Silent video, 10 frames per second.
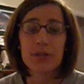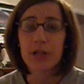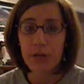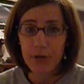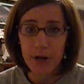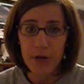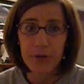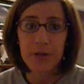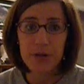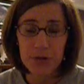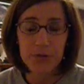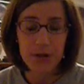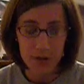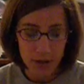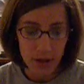slow growth due
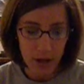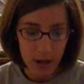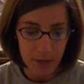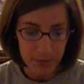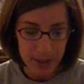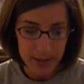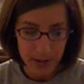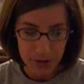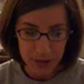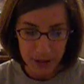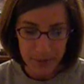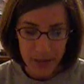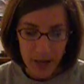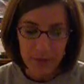to the Rett syndrome.